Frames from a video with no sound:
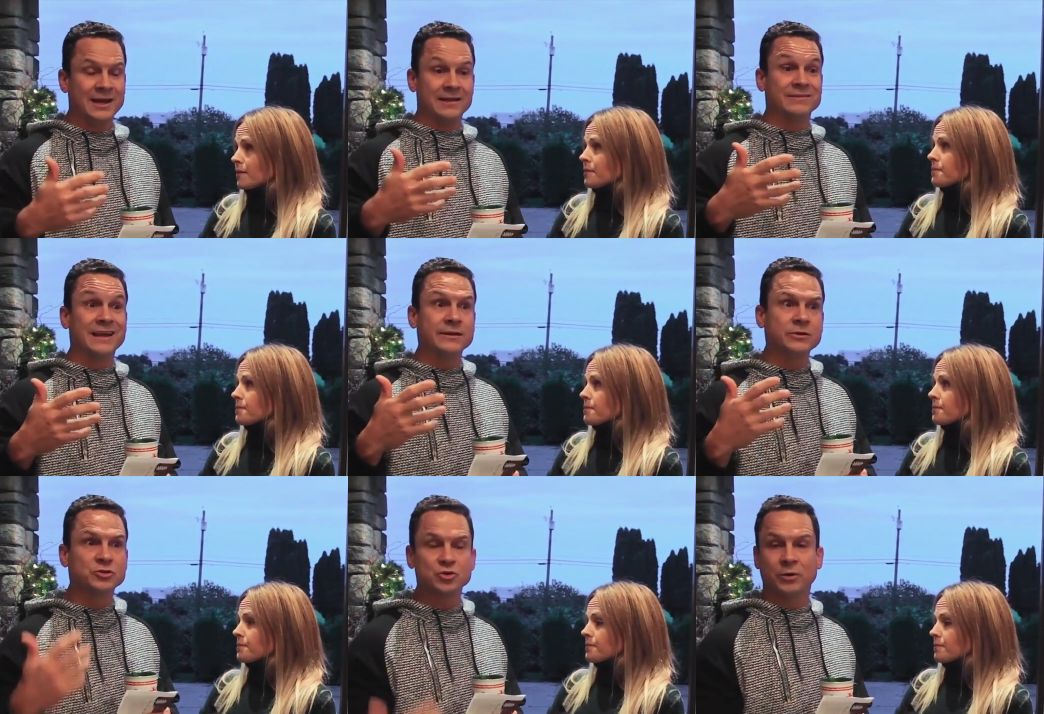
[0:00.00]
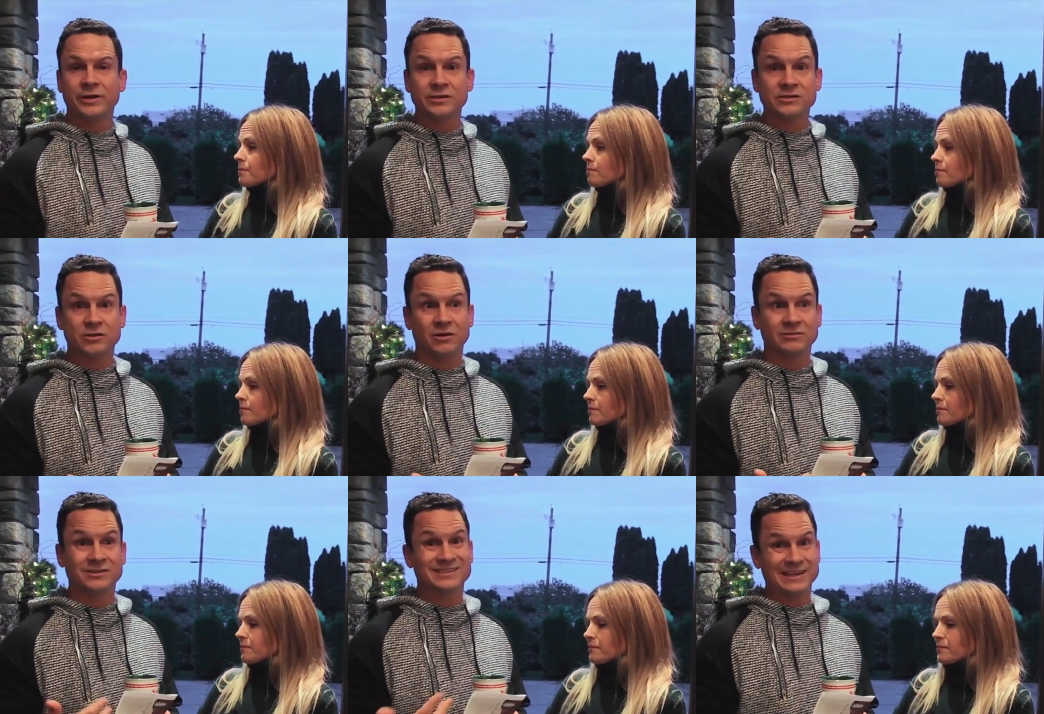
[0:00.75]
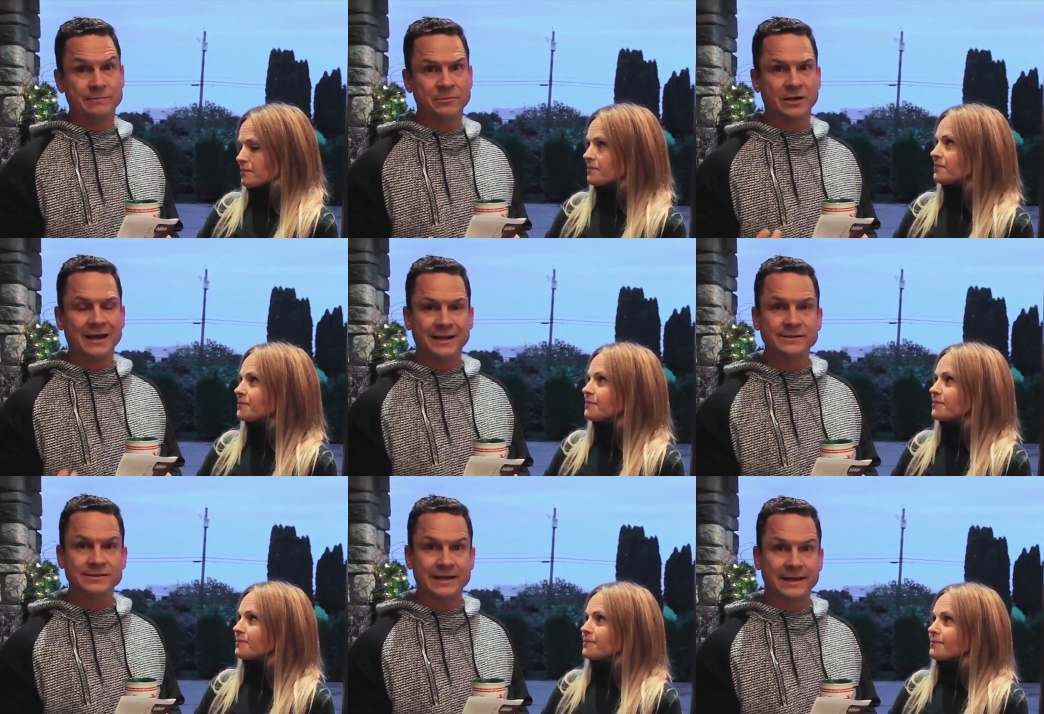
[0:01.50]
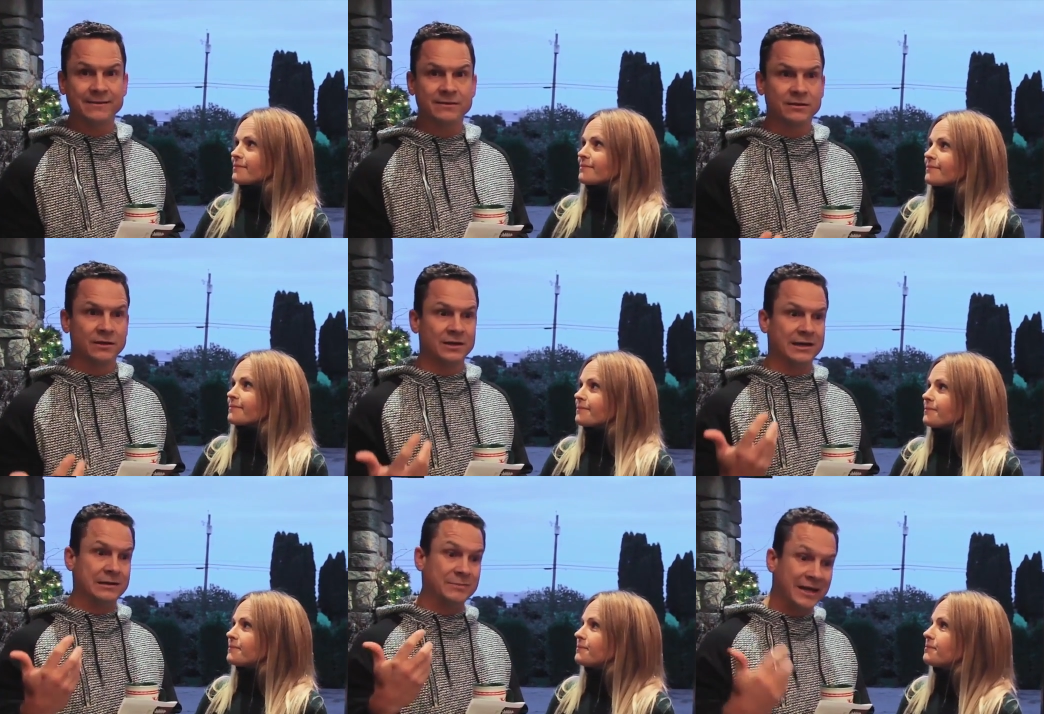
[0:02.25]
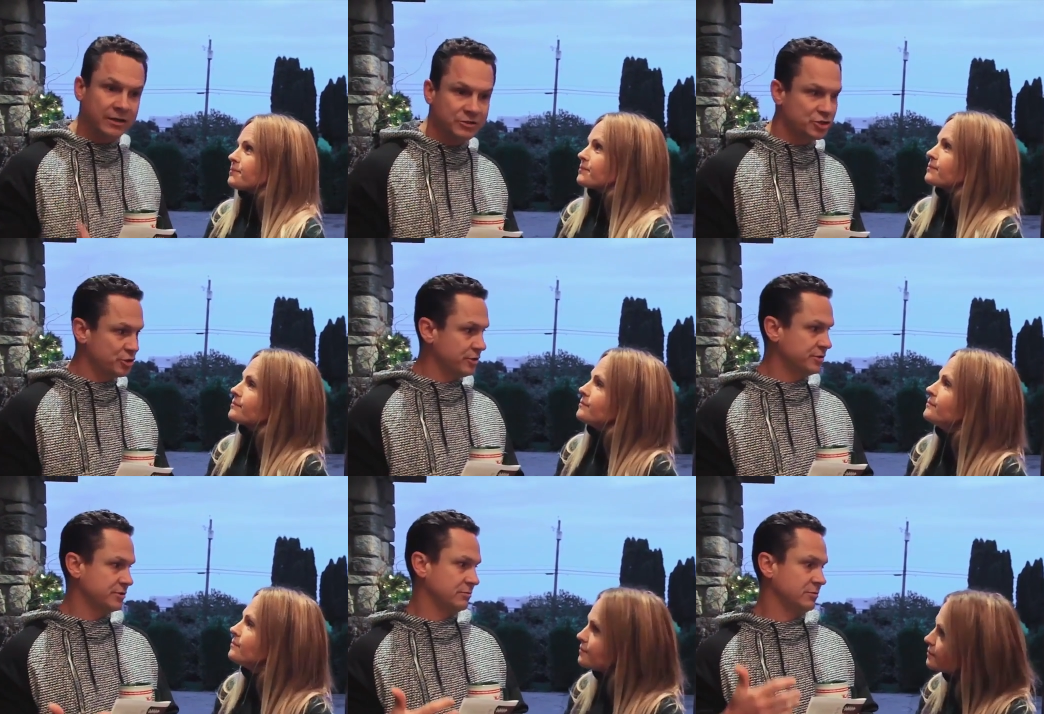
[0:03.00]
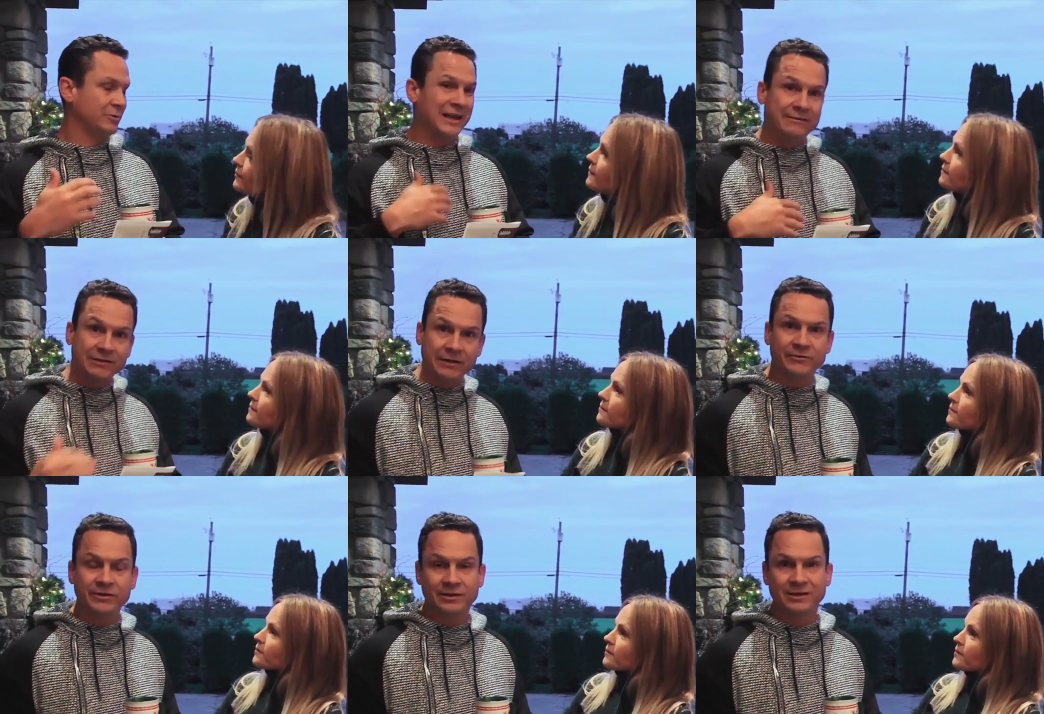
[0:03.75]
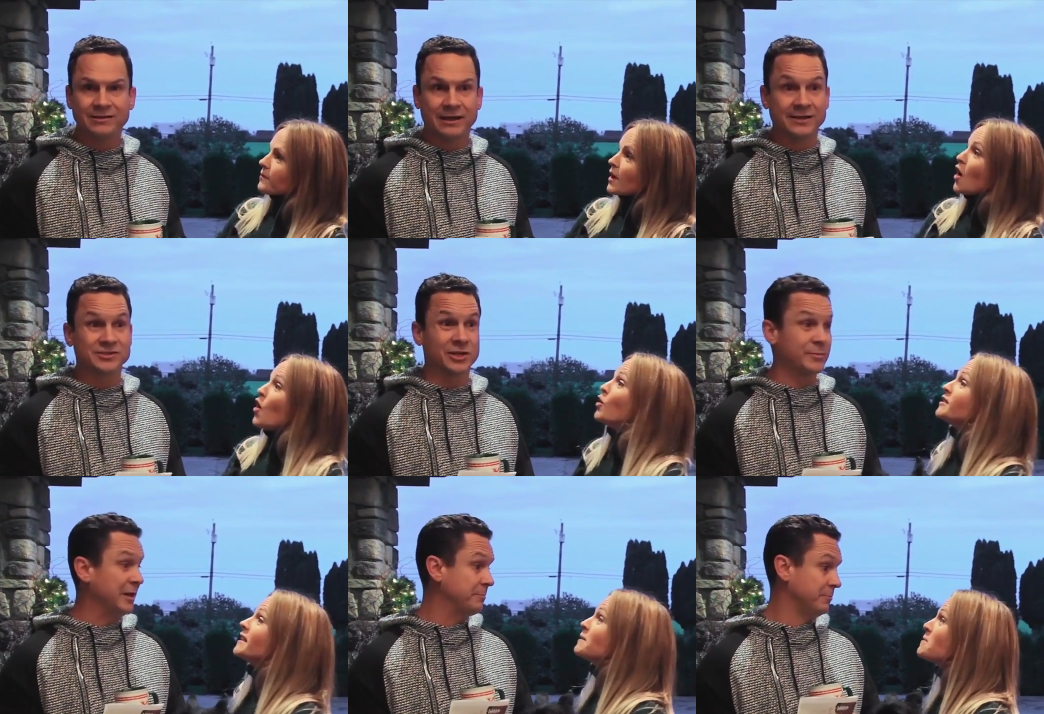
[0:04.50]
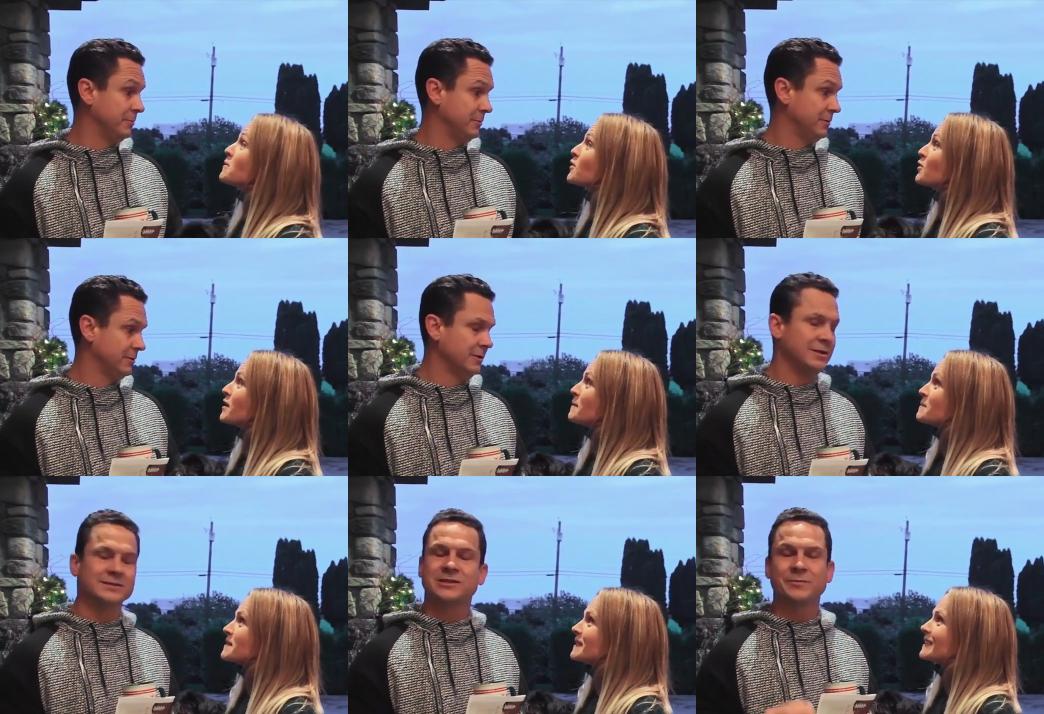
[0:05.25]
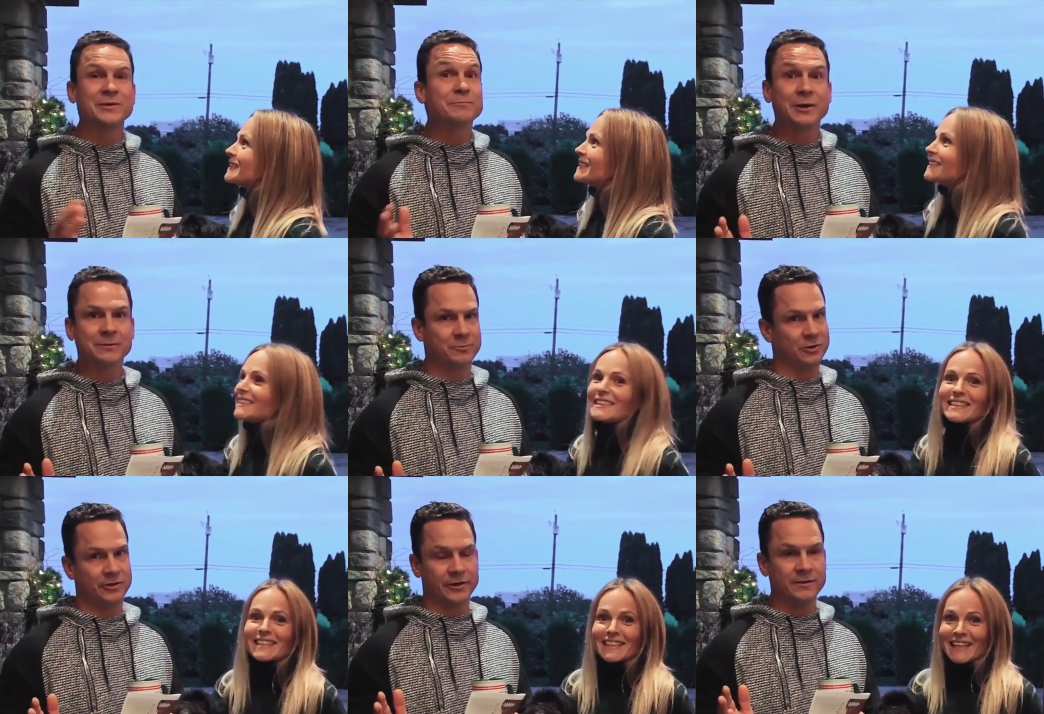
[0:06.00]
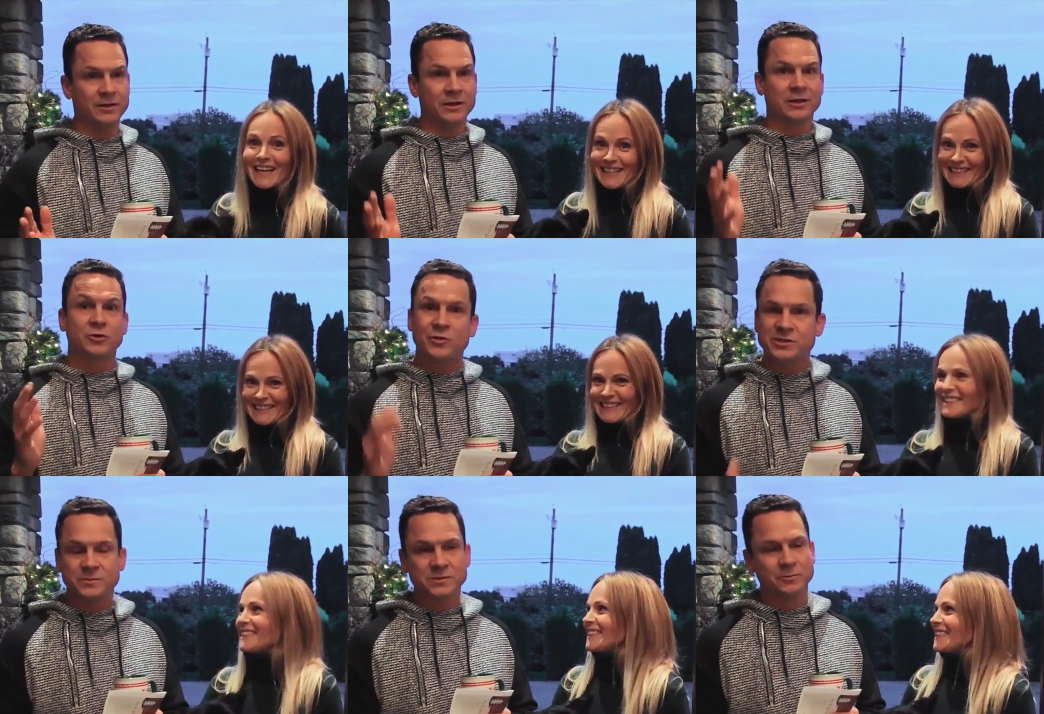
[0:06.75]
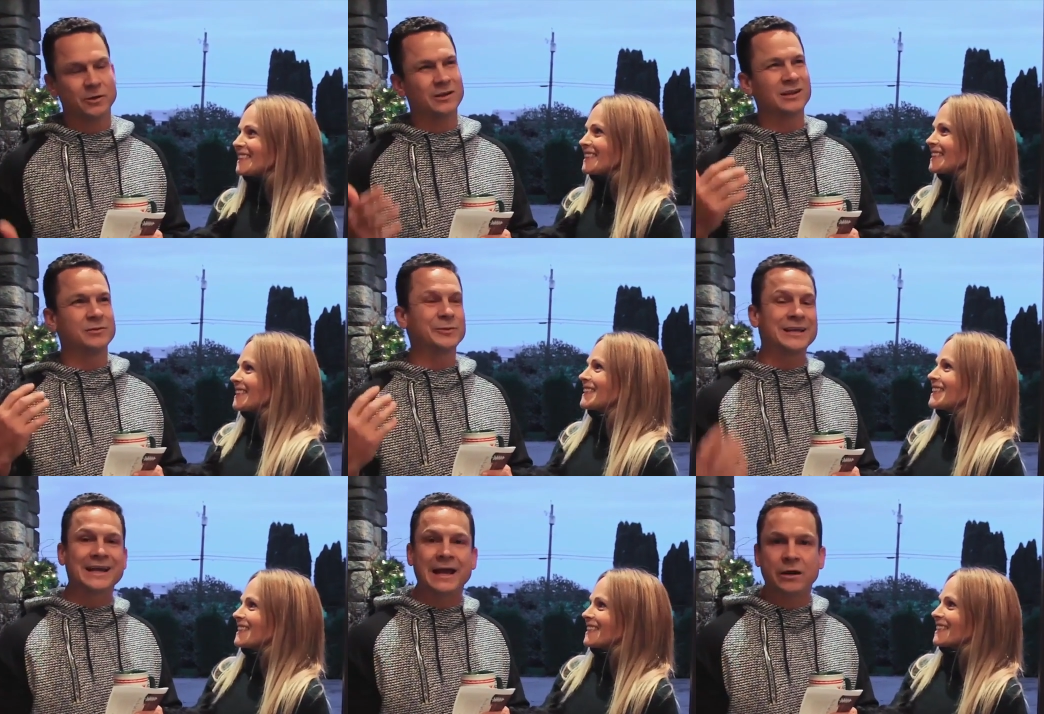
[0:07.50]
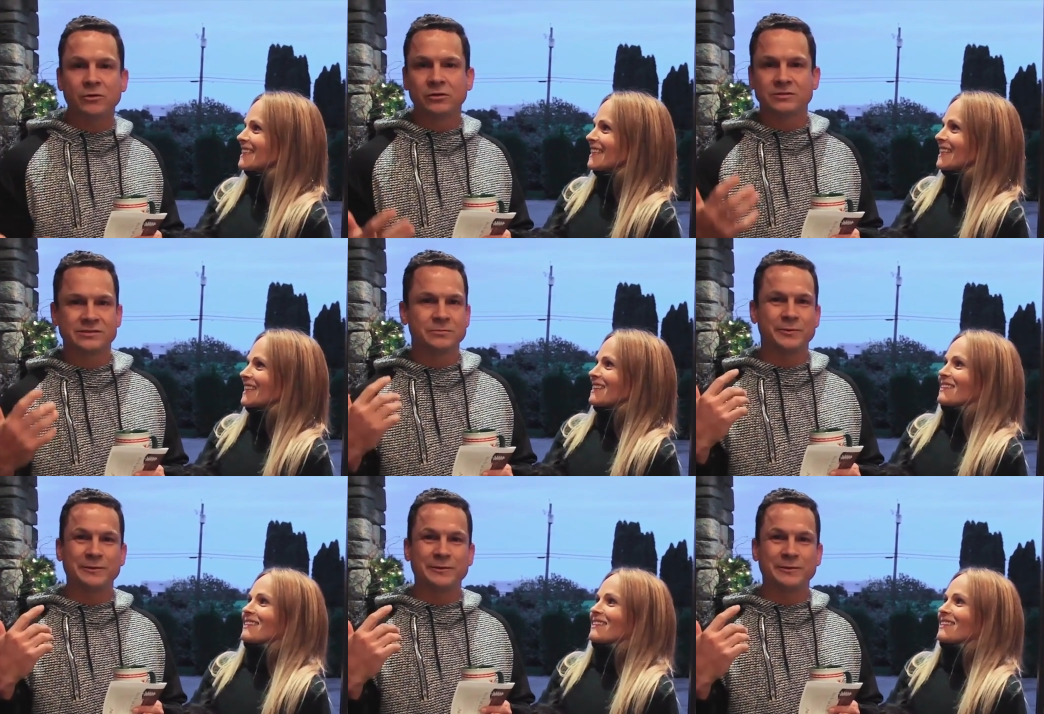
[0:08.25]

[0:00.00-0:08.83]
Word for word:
Speaker 1: And then you join us on December 18th um, at our church. We'll have everything there. It's oh, gonna tell be, them about the crepes. It's going to be a big party. Yes. Christmas party. There'll be carols. There'll